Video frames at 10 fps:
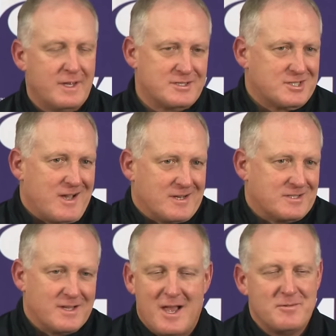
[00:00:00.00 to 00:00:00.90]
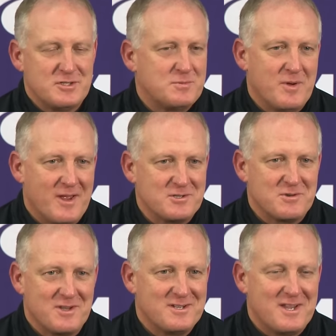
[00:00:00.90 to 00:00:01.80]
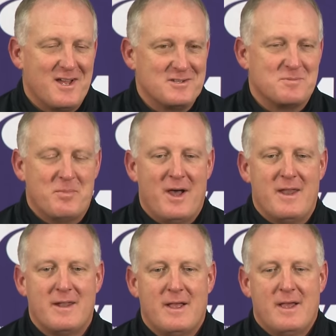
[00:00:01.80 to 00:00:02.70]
It sucks. I'll just be honest with you, it does. But